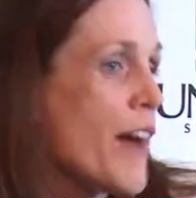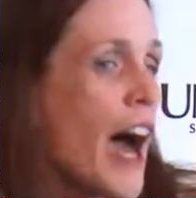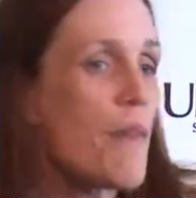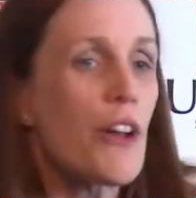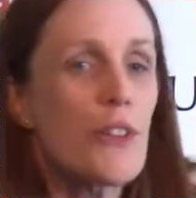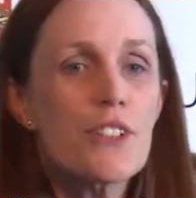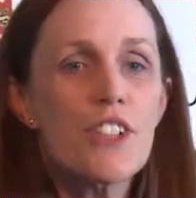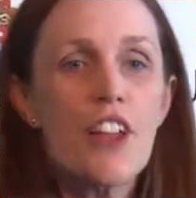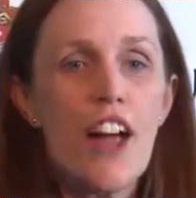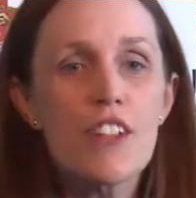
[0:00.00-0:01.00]
I'd
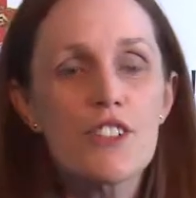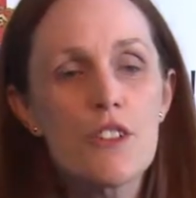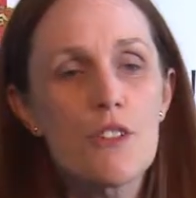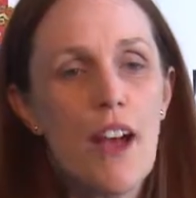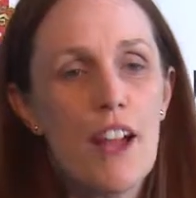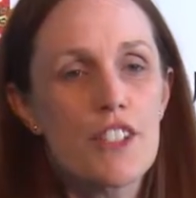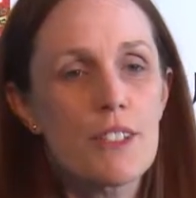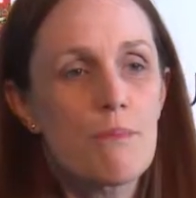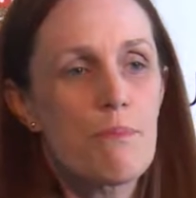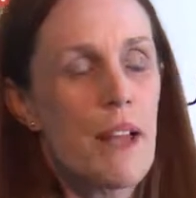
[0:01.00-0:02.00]
also like to
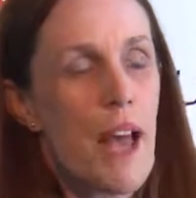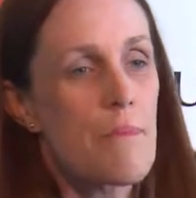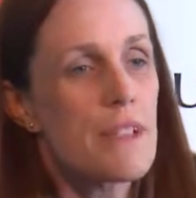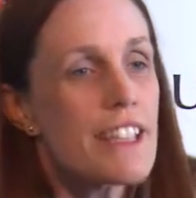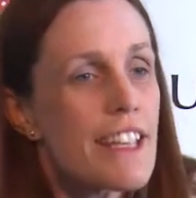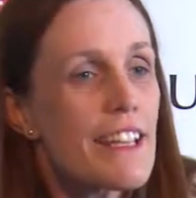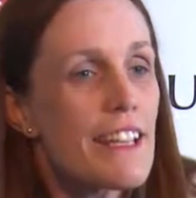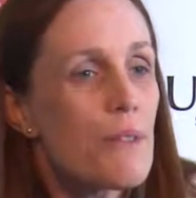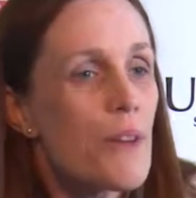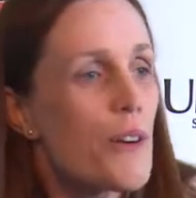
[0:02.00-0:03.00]

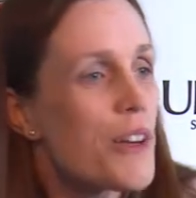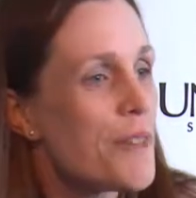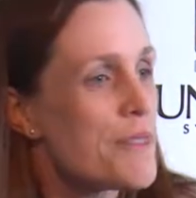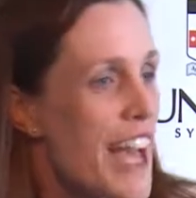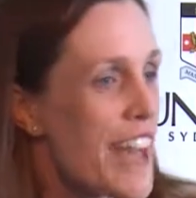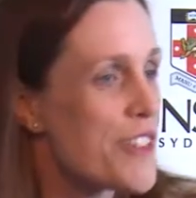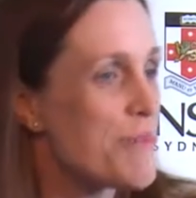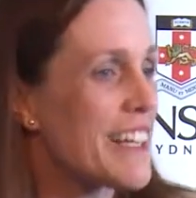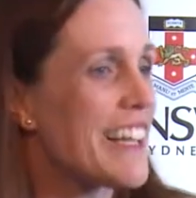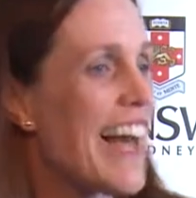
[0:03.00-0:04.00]
particularly welcome David
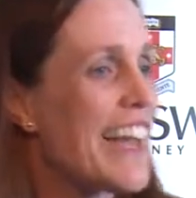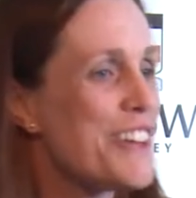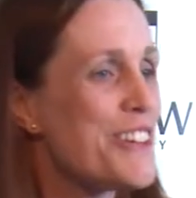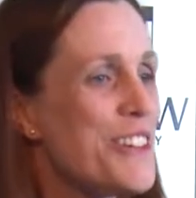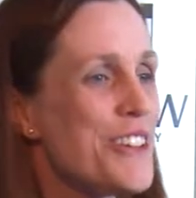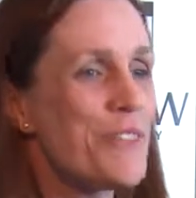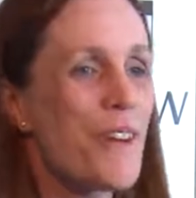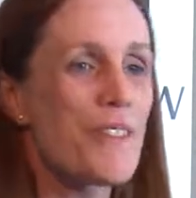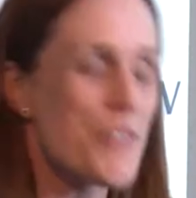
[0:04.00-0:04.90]
McLean, who you'll probably